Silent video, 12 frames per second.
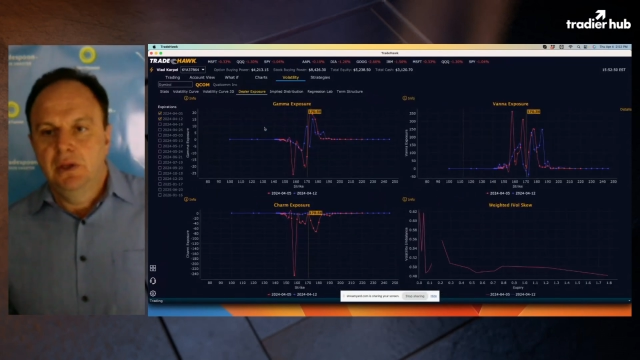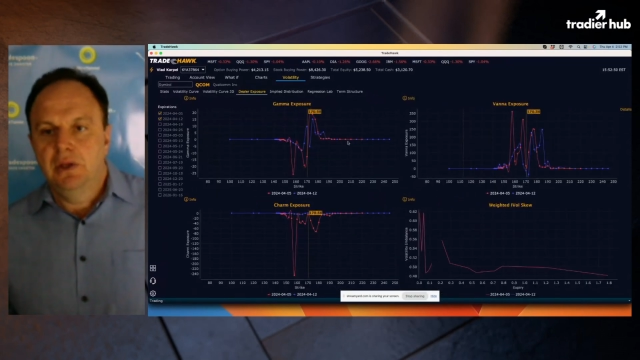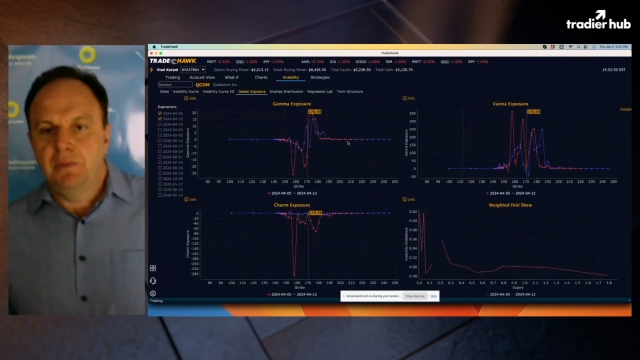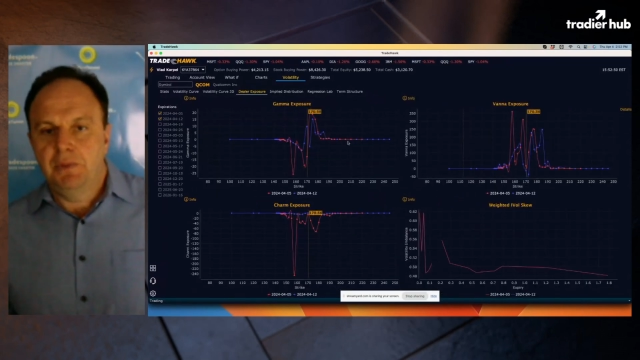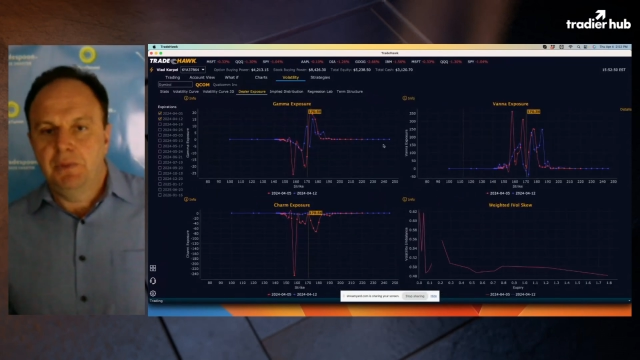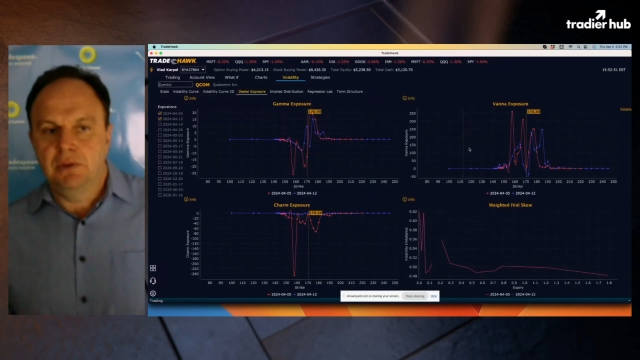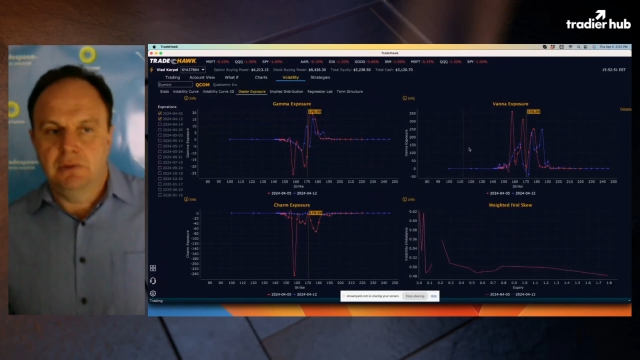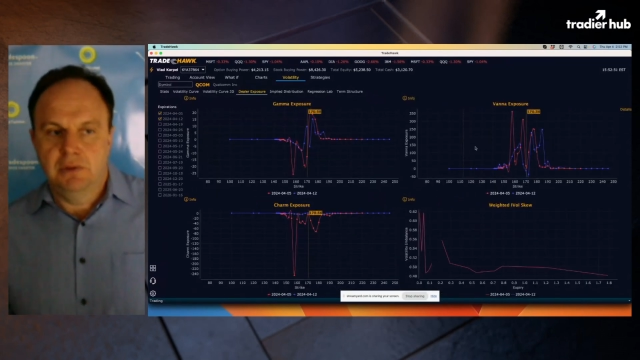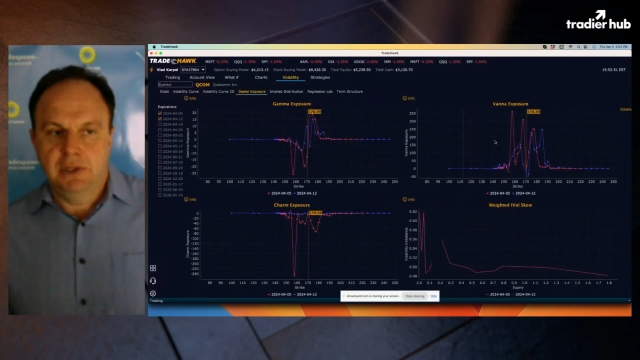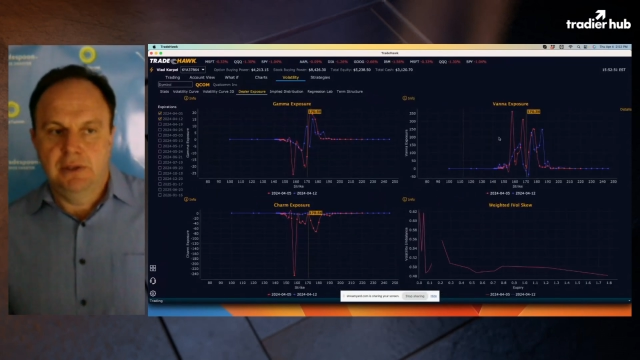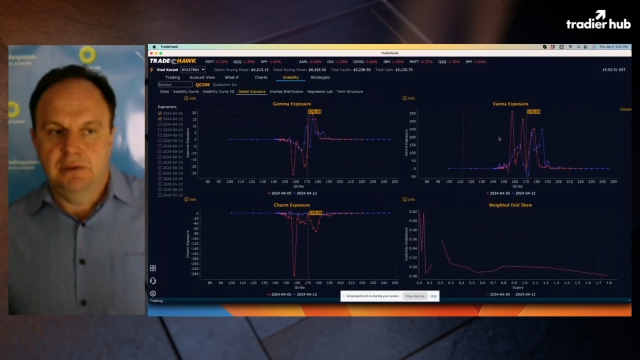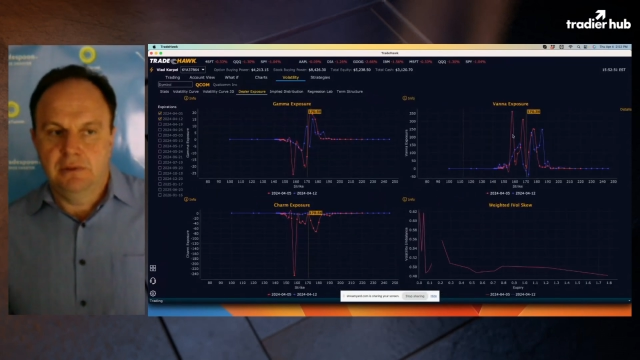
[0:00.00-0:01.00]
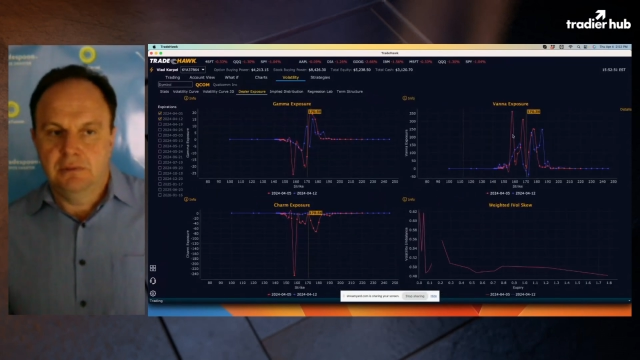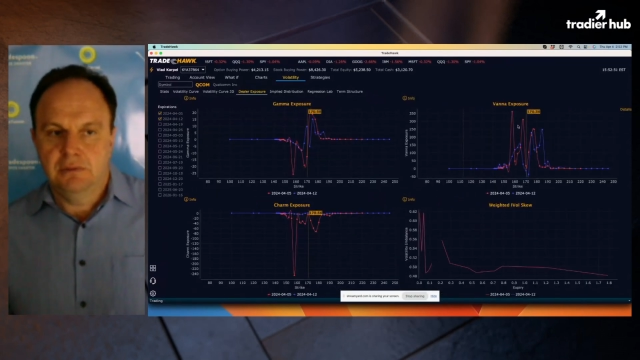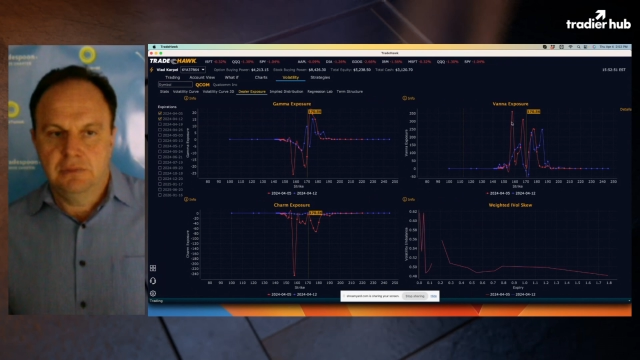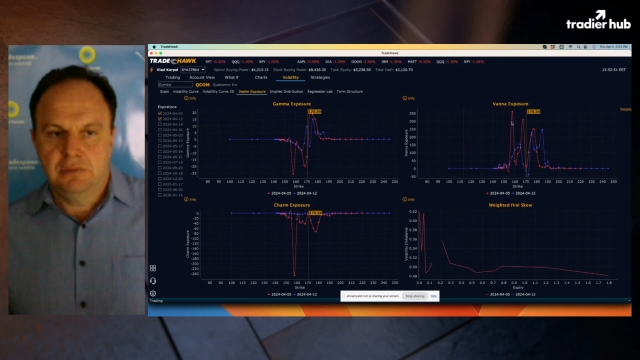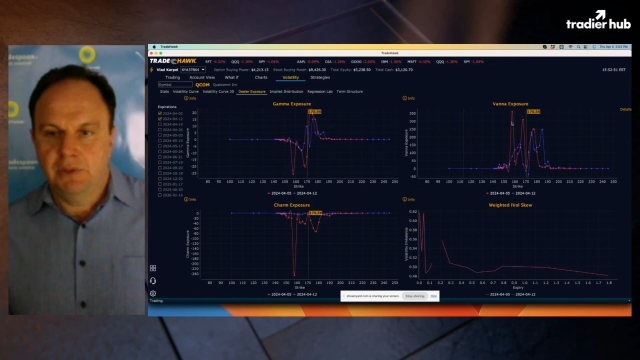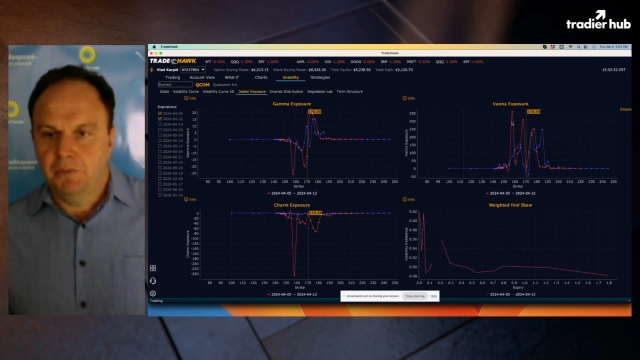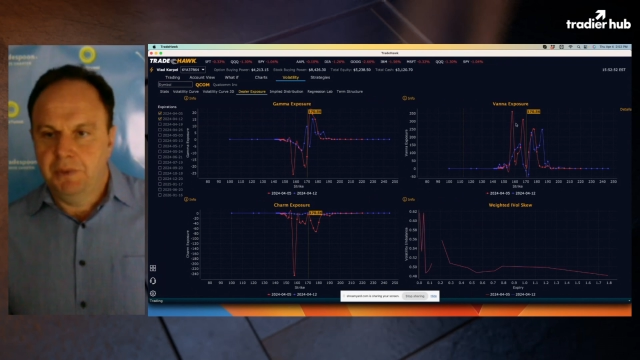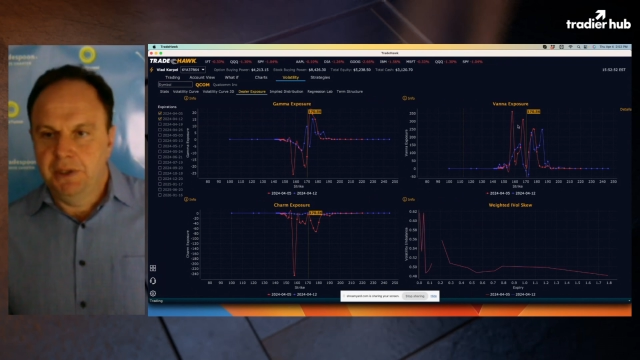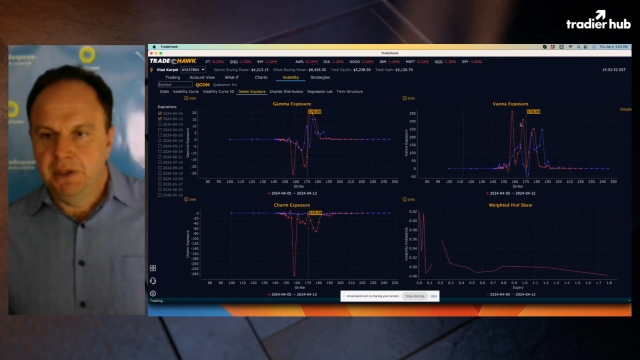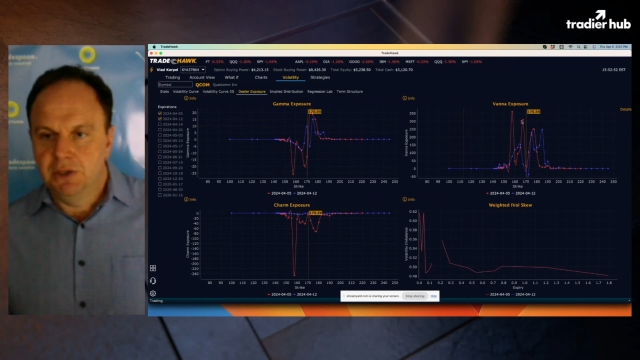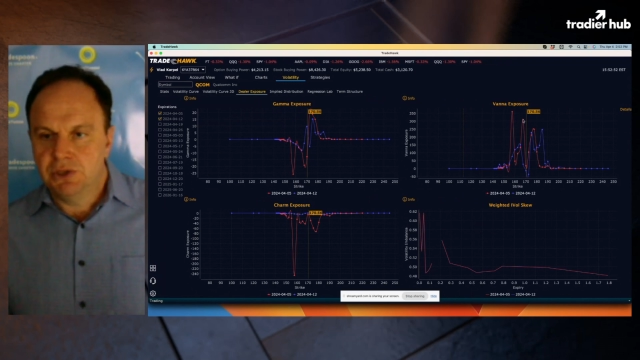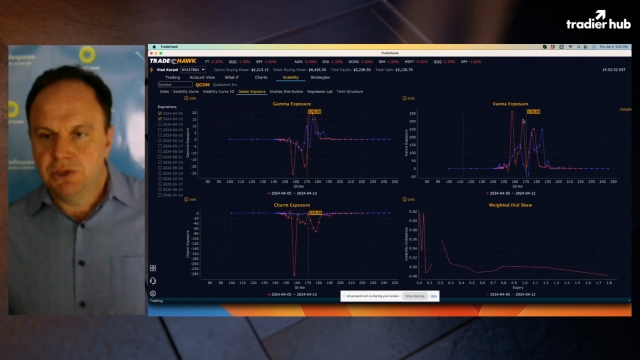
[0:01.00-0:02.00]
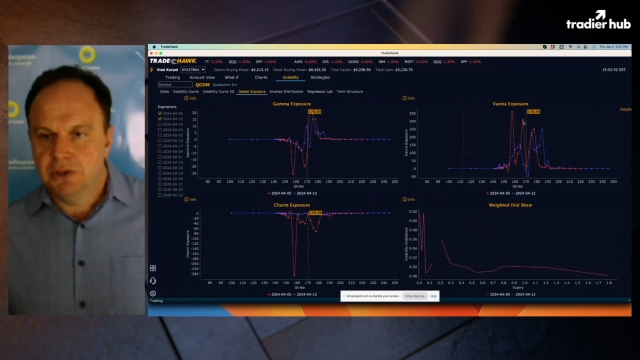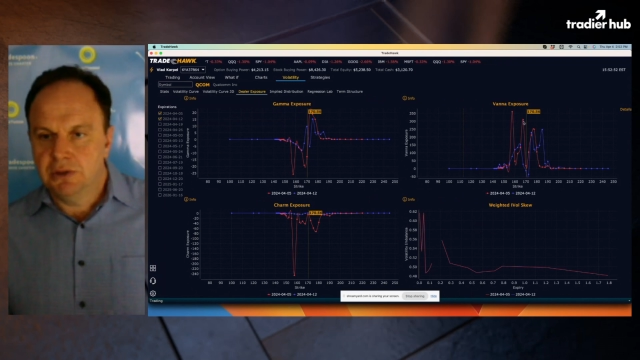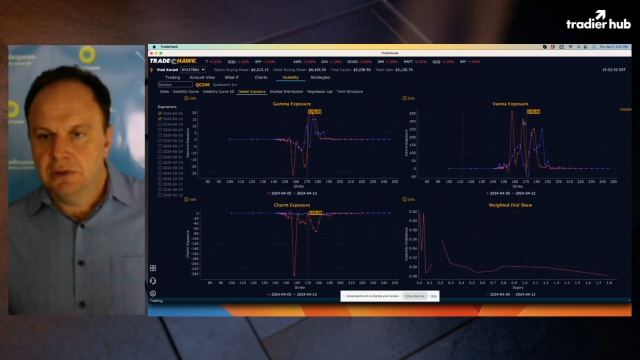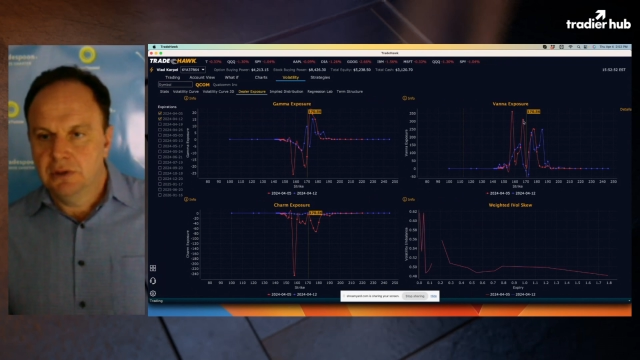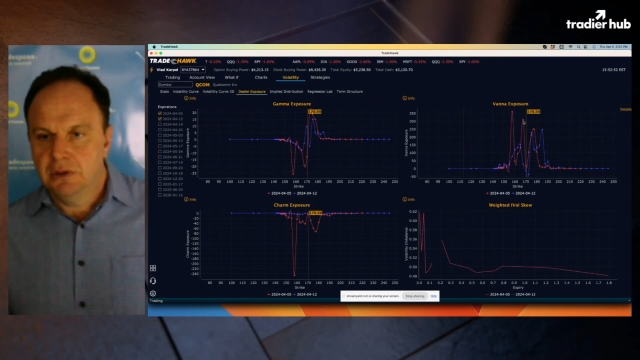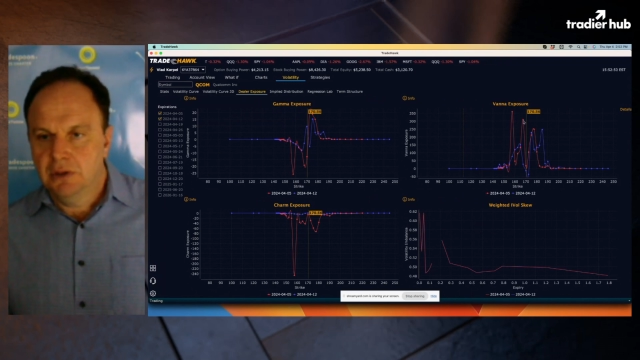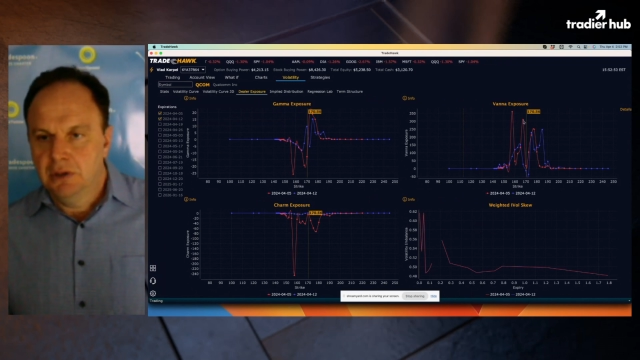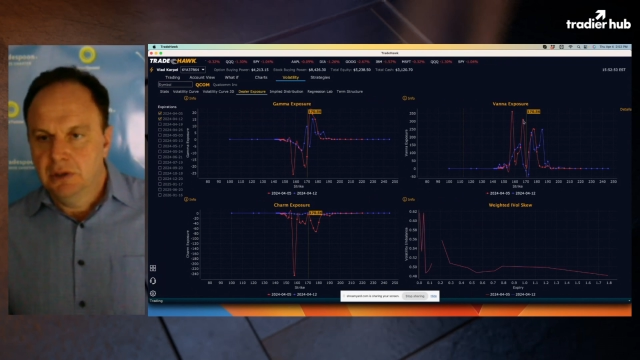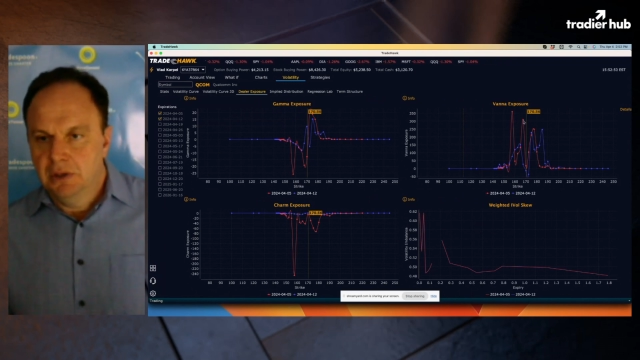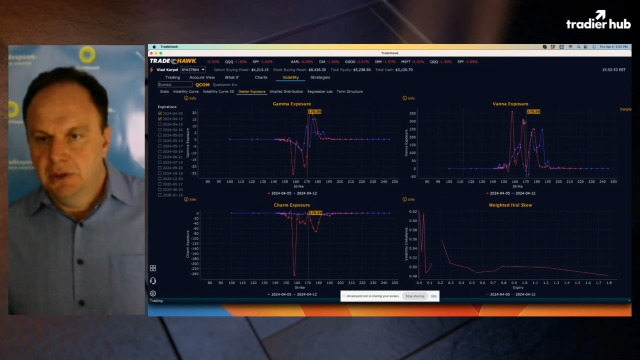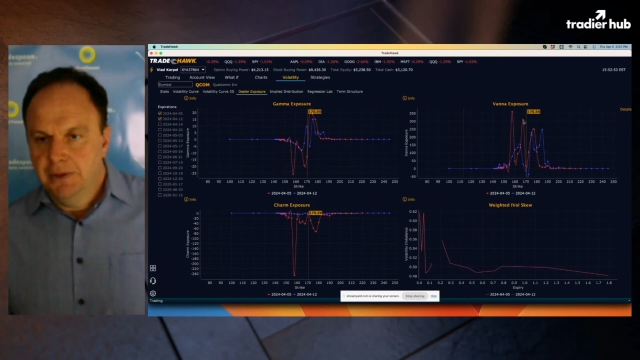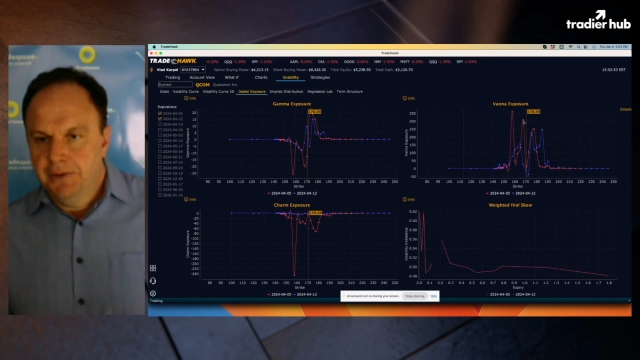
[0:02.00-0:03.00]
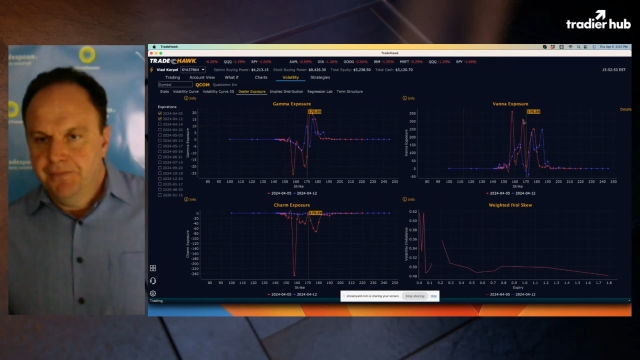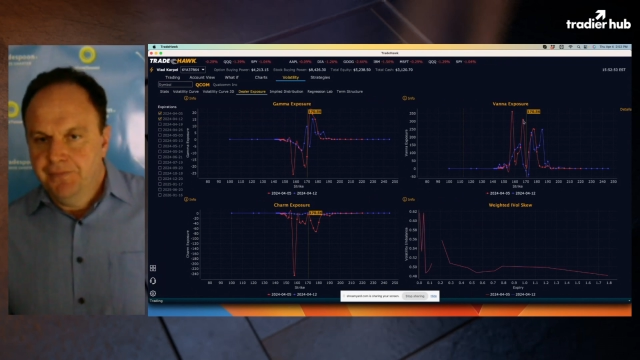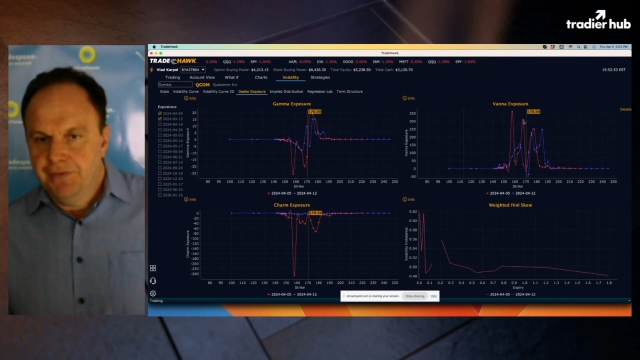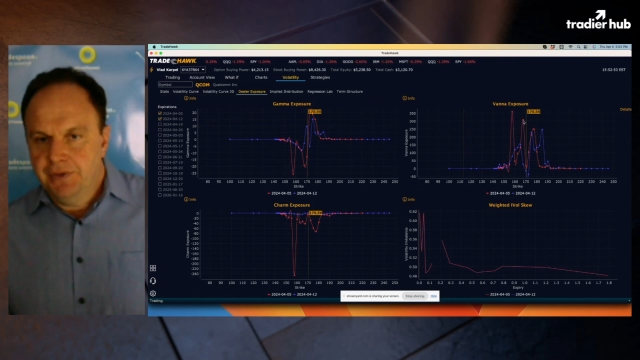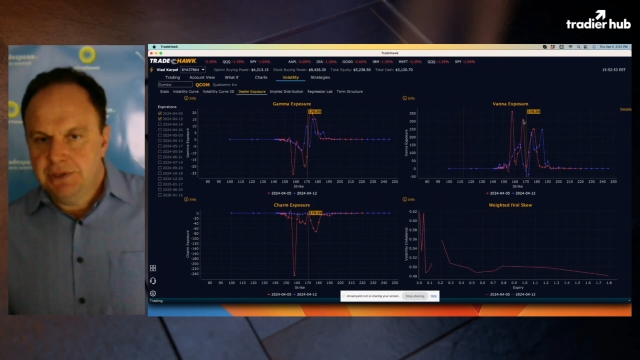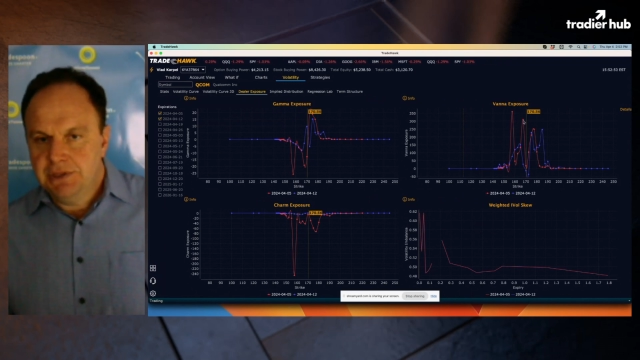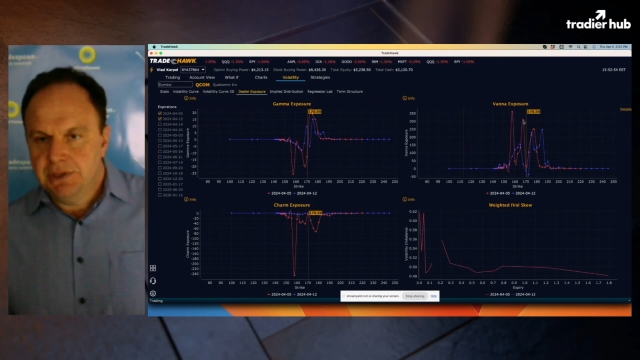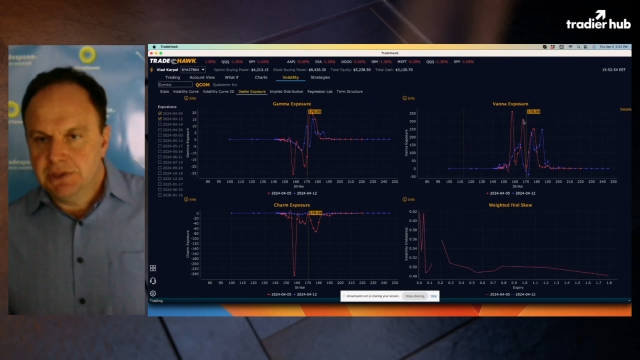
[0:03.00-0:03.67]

I mean, then there would be an issue. Let's see.